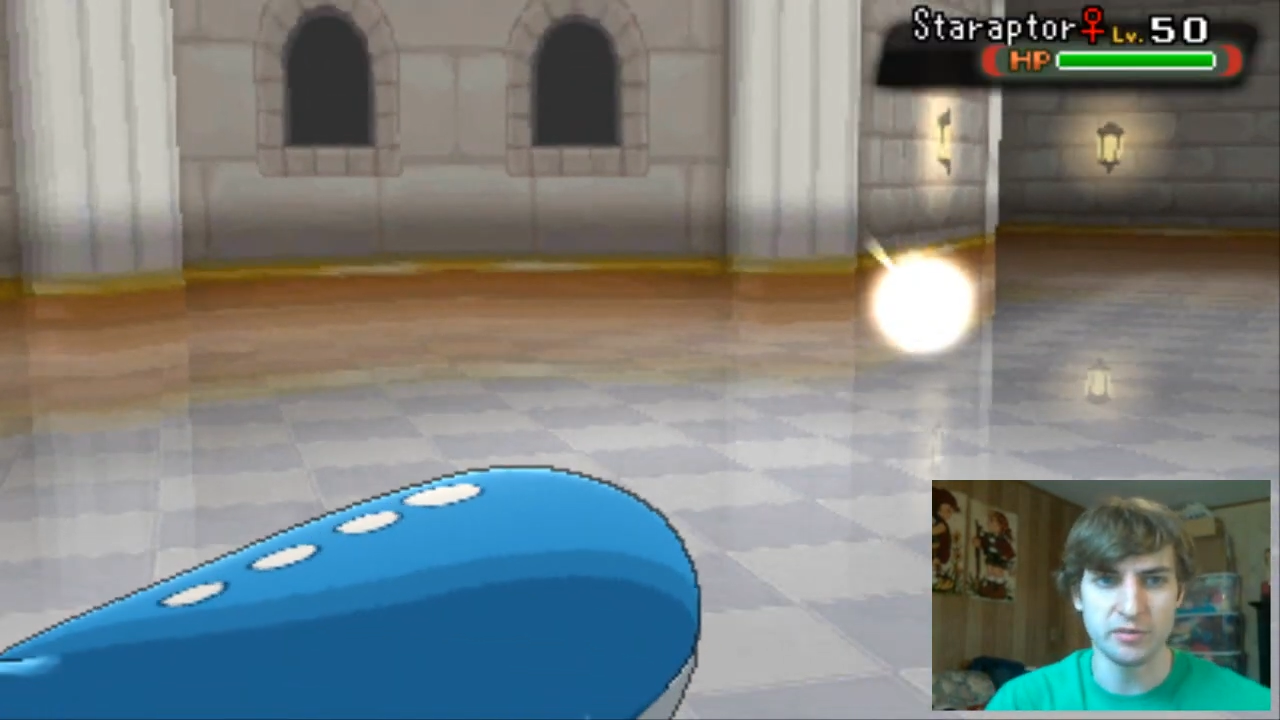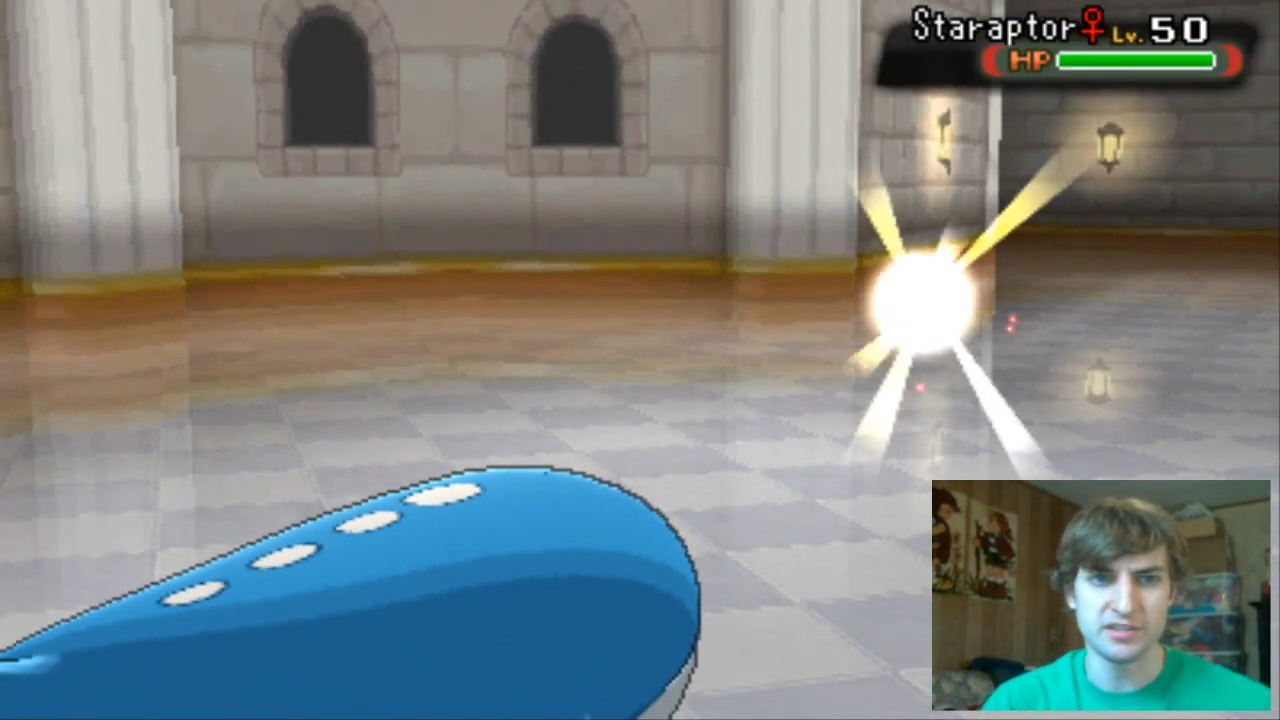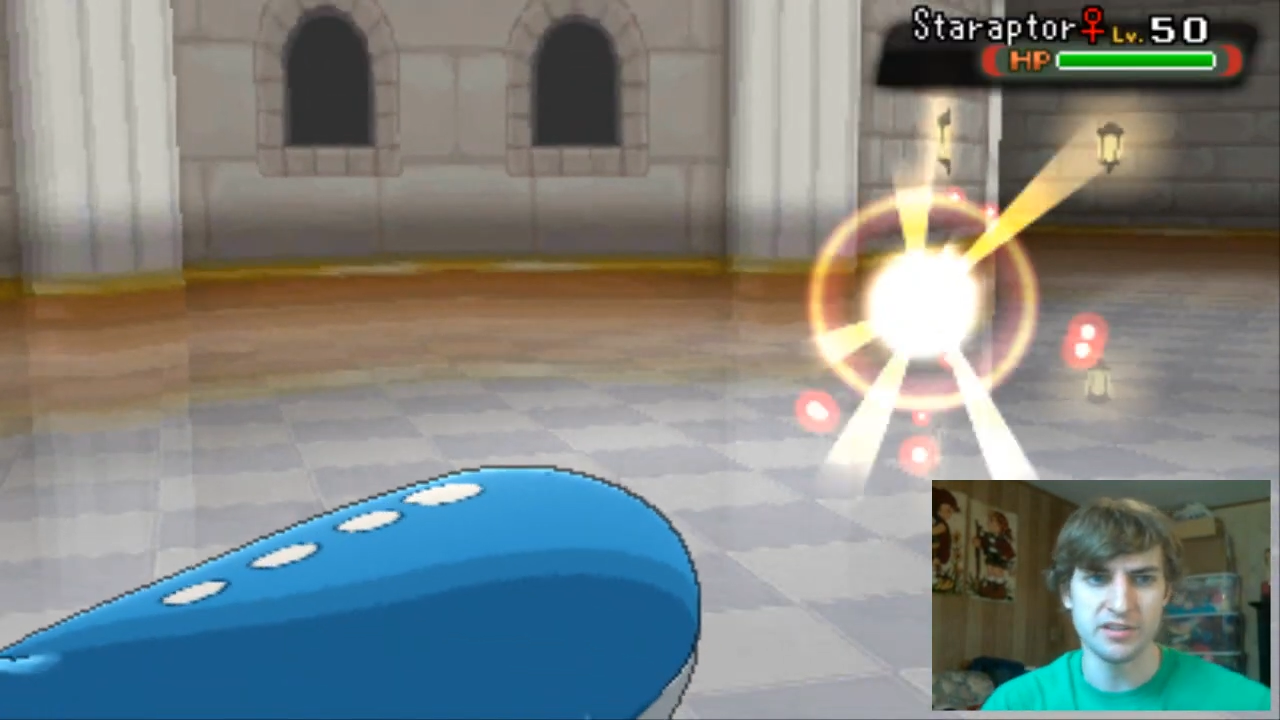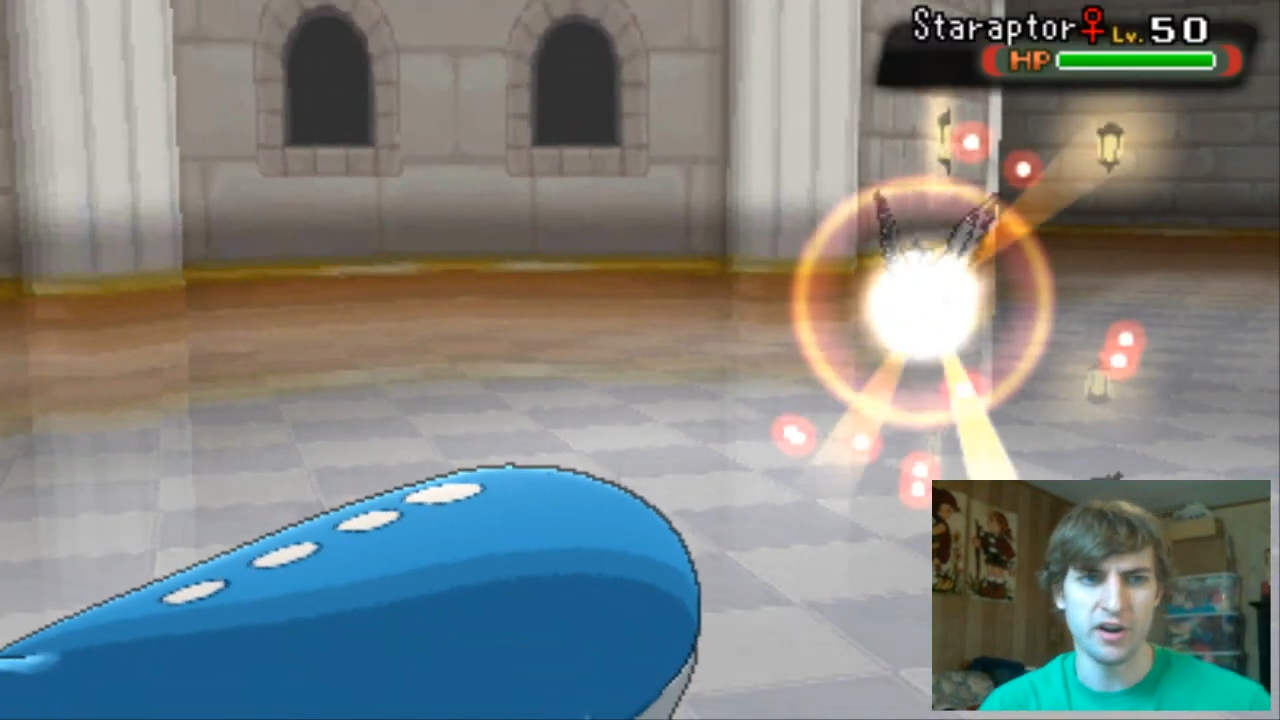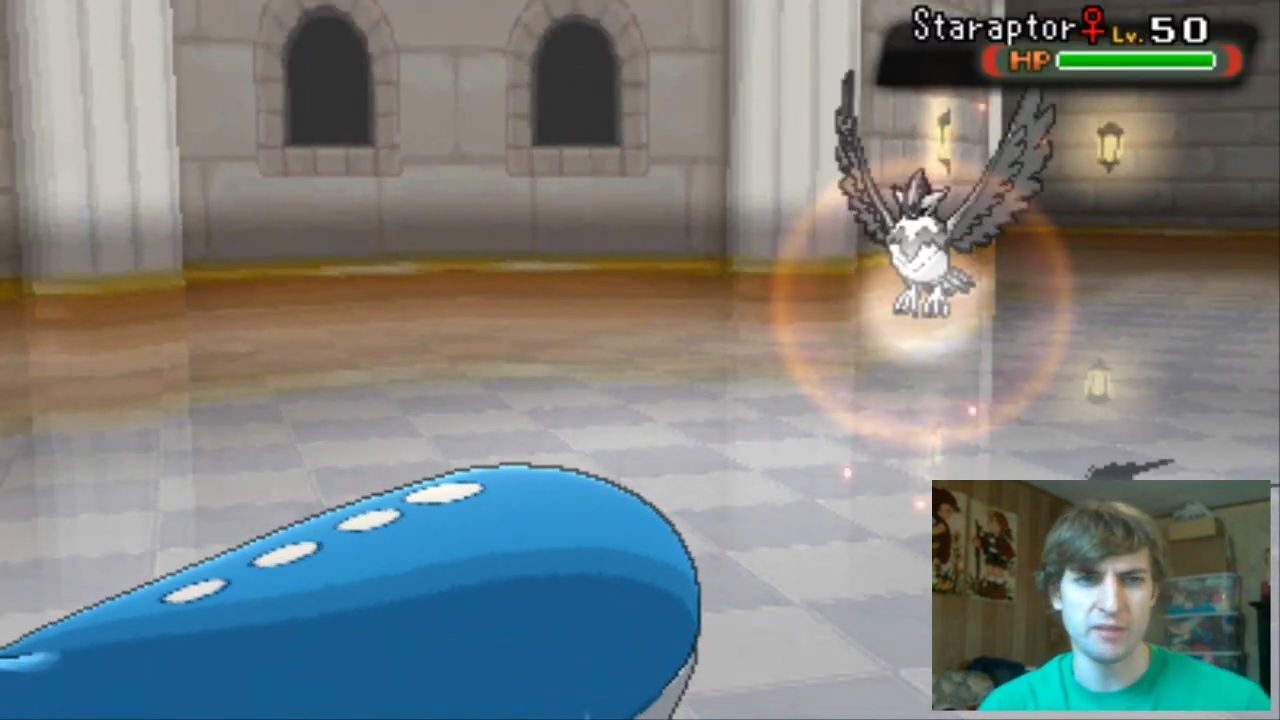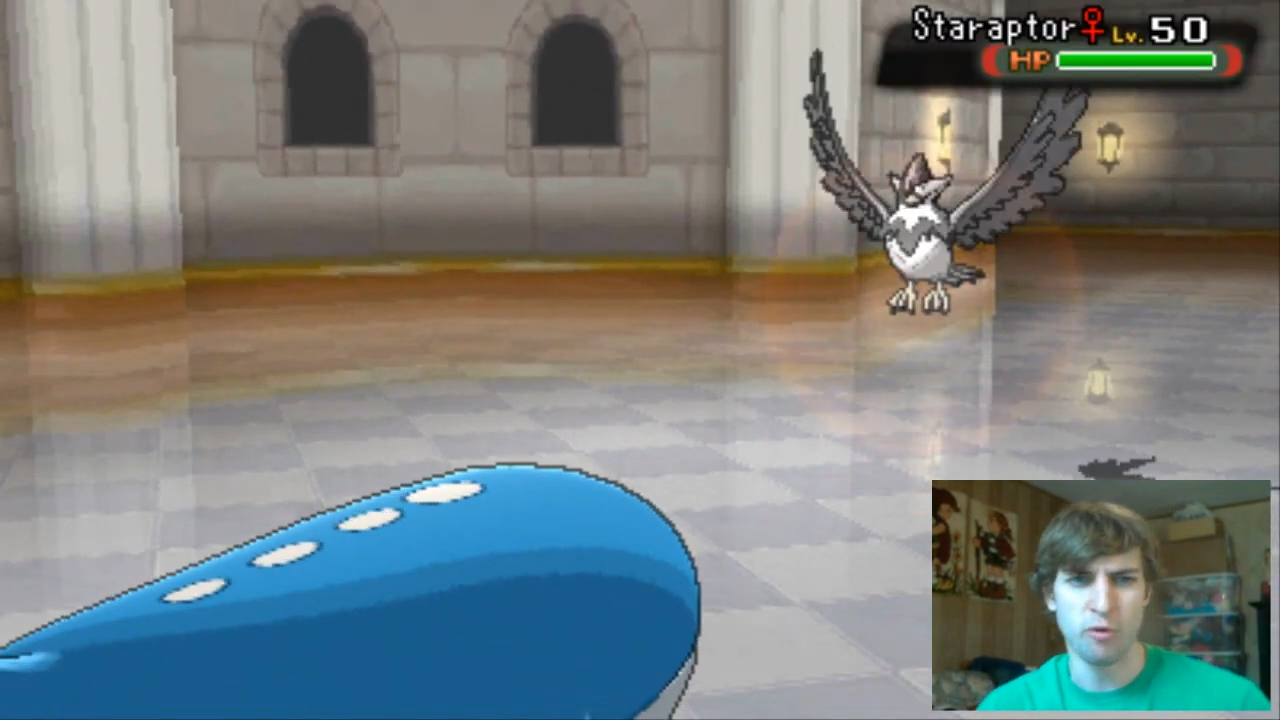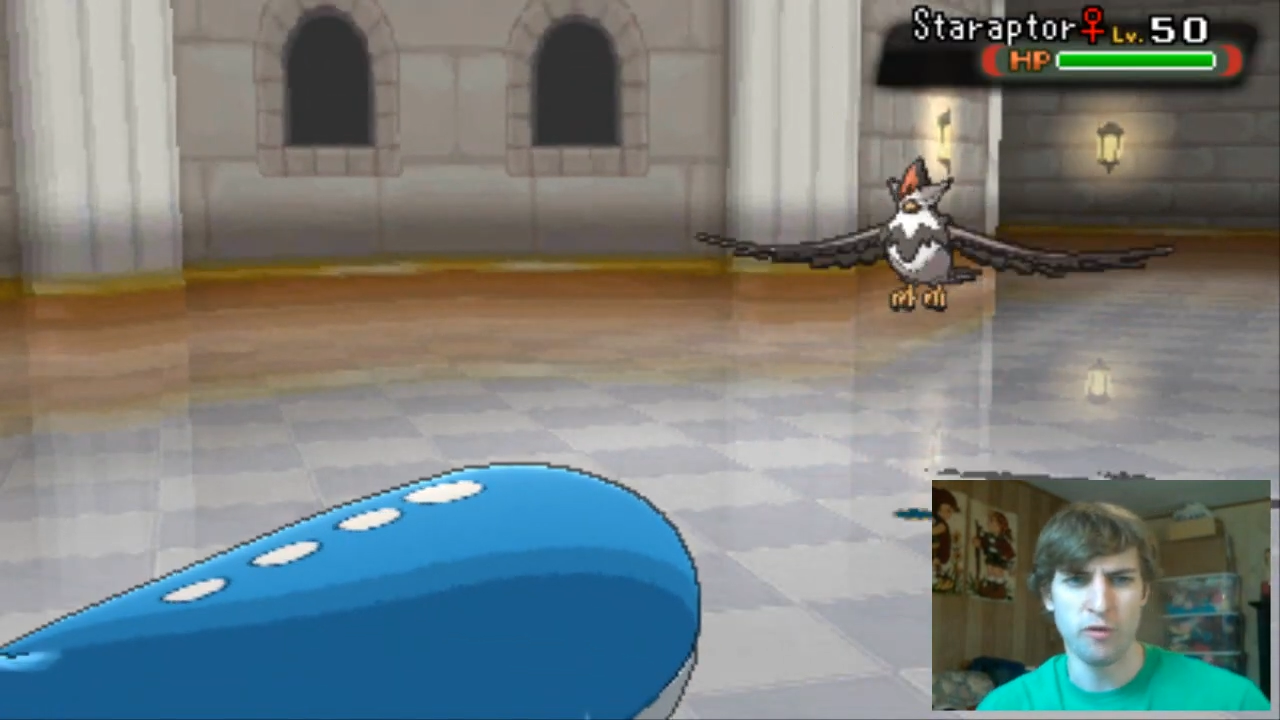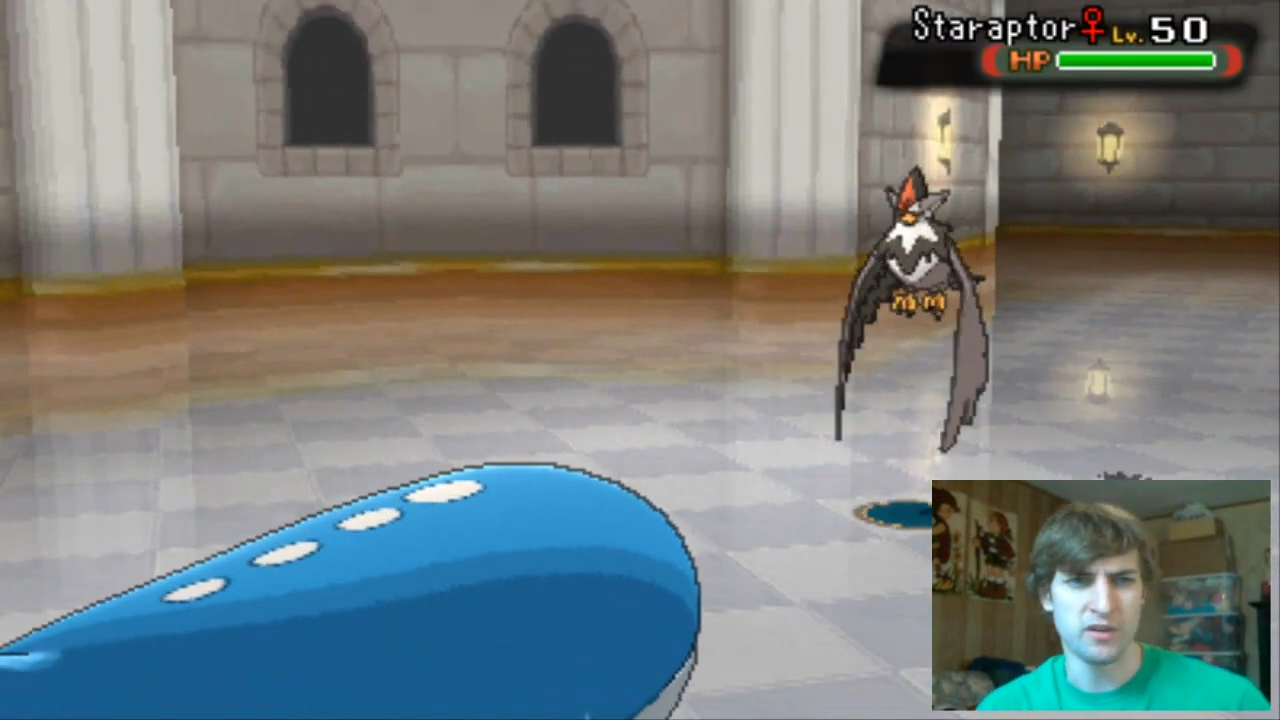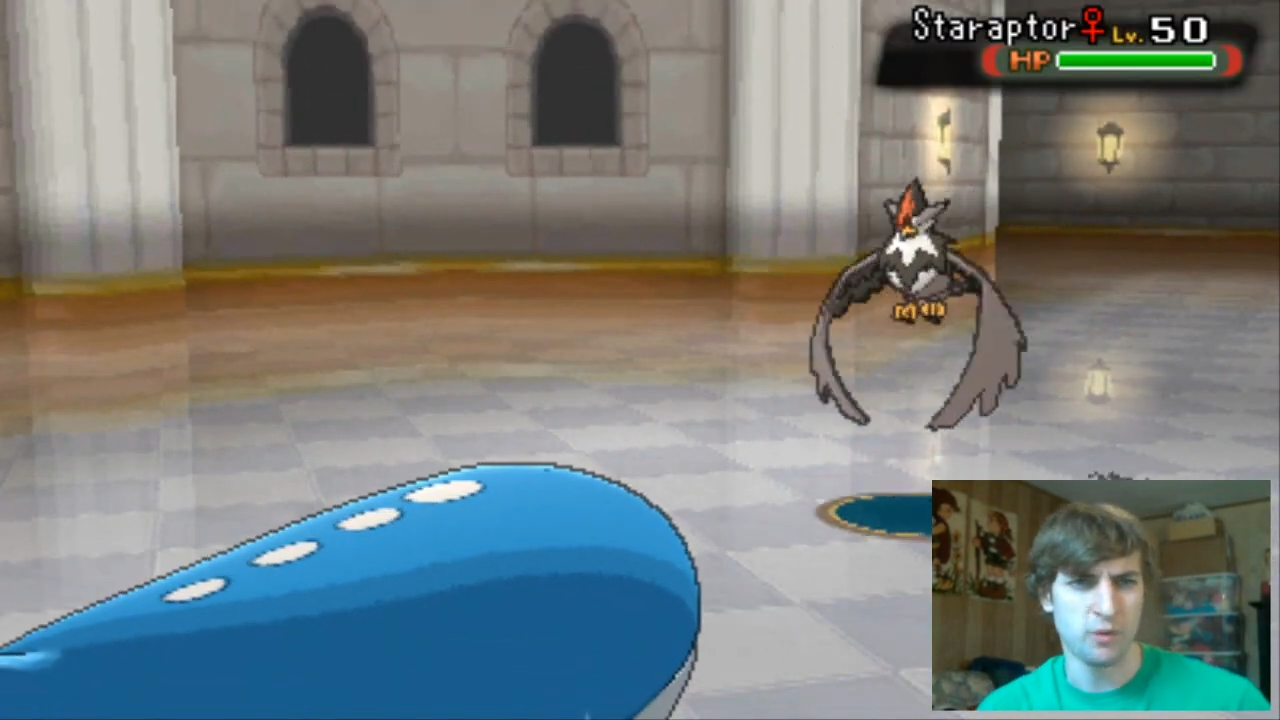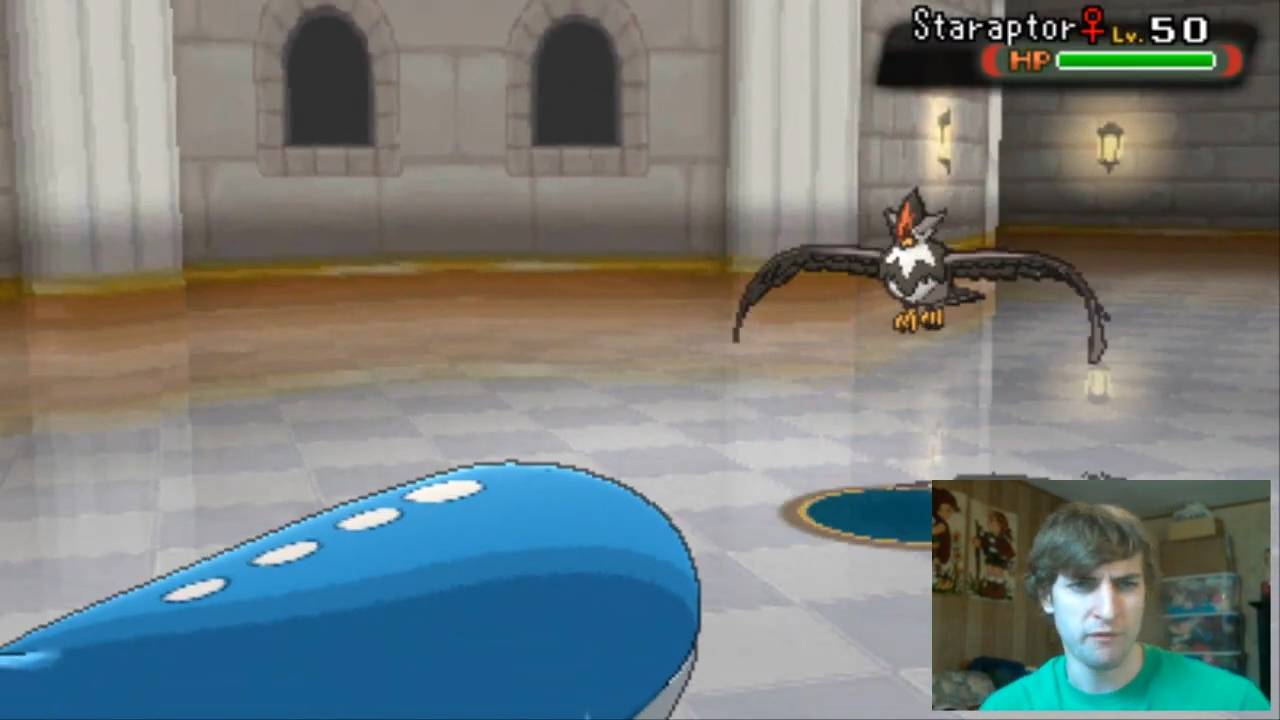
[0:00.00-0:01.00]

which he's already more than